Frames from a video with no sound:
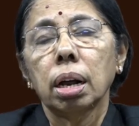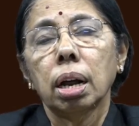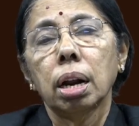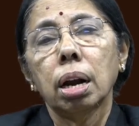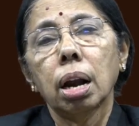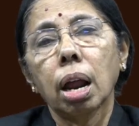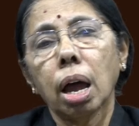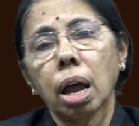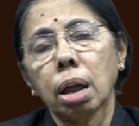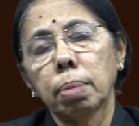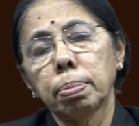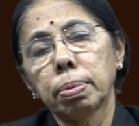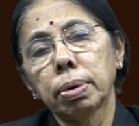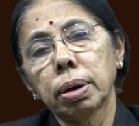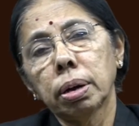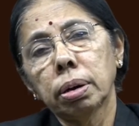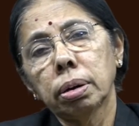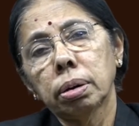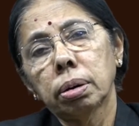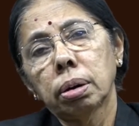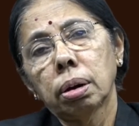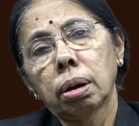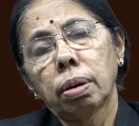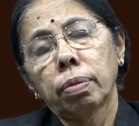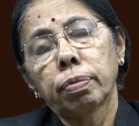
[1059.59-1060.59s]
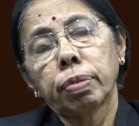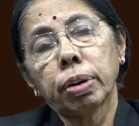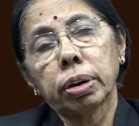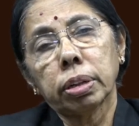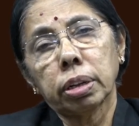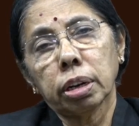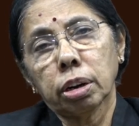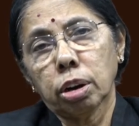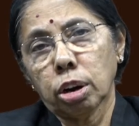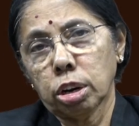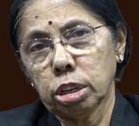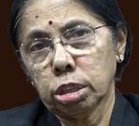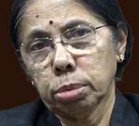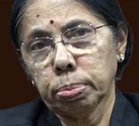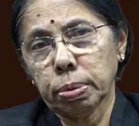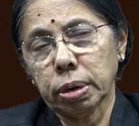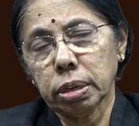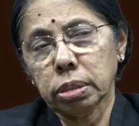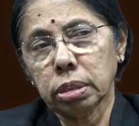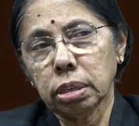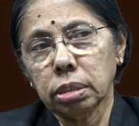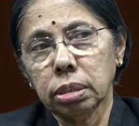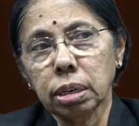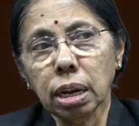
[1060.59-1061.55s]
liable for the conspiracy.